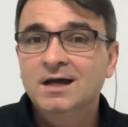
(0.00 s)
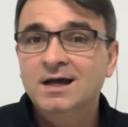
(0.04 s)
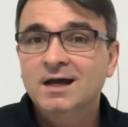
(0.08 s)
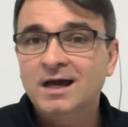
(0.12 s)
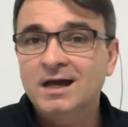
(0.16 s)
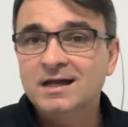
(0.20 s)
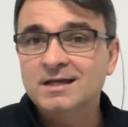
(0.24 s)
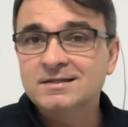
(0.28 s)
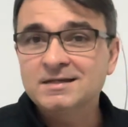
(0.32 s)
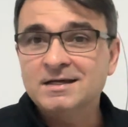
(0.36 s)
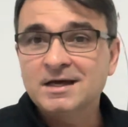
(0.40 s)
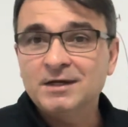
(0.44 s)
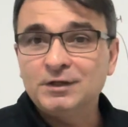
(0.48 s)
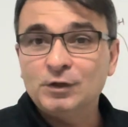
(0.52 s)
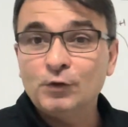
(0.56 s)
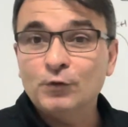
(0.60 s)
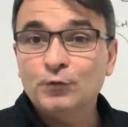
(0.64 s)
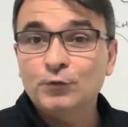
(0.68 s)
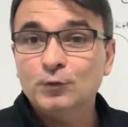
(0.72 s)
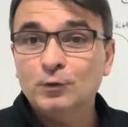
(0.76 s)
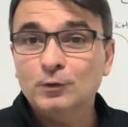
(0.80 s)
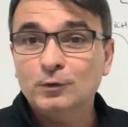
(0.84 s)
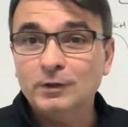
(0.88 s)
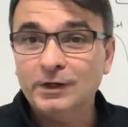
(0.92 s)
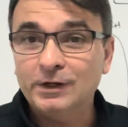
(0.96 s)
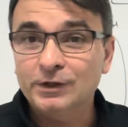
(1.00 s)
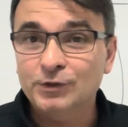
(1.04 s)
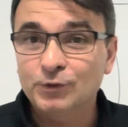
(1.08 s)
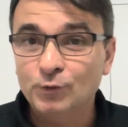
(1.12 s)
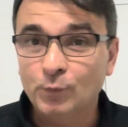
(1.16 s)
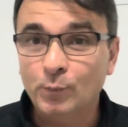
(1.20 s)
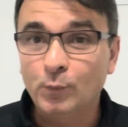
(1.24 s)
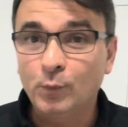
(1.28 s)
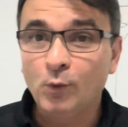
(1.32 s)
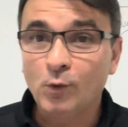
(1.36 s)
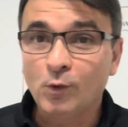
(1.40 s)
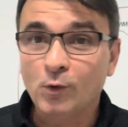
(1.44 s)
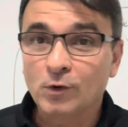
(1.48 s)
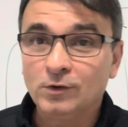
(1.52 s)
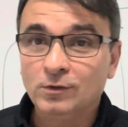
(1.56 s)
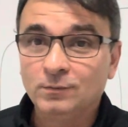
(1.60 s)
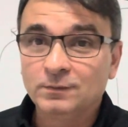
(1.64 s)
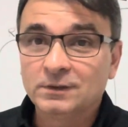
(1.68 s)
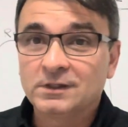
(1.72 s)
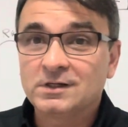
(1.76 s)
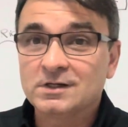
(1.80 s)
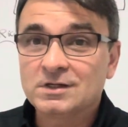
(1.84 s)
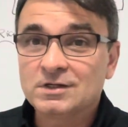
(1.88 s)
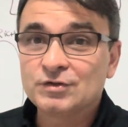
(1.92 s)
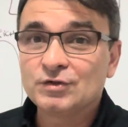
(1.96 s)
and then you feel like you're poor
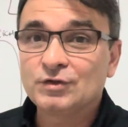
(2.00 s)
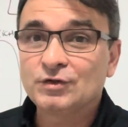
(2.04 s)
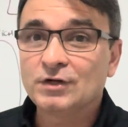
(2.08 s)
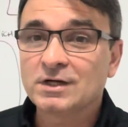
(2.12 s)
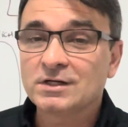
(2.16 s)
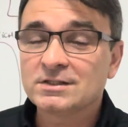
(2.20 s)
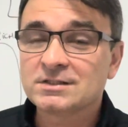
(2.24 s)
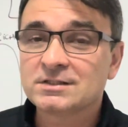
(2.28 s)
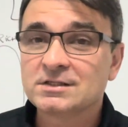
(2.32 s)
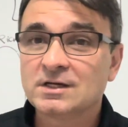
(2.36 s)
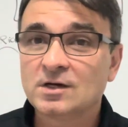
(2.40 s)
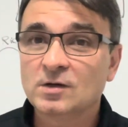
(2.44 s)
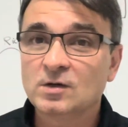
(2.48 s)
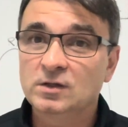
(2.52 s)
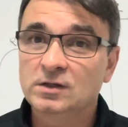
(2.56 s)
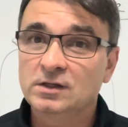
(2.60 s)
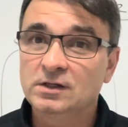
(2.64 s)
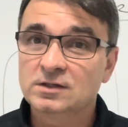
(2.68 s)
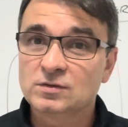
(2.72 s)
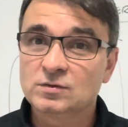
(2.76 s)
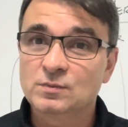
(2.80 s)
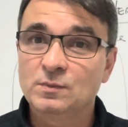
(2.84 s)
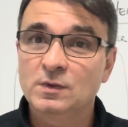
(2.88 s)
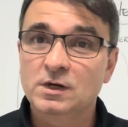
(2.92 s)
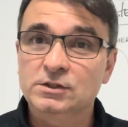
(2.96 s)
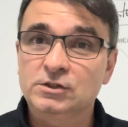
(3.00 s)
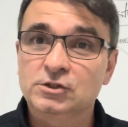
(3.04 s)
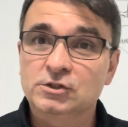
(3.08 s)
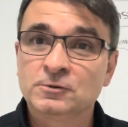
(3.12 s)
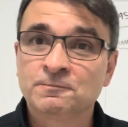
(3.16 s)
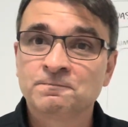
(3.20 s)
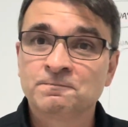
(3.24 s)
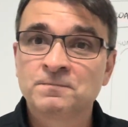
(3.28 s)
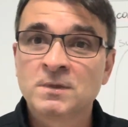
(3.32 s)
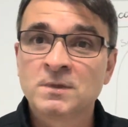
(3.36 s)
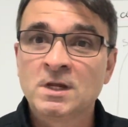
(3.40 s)
because you're not selling as much.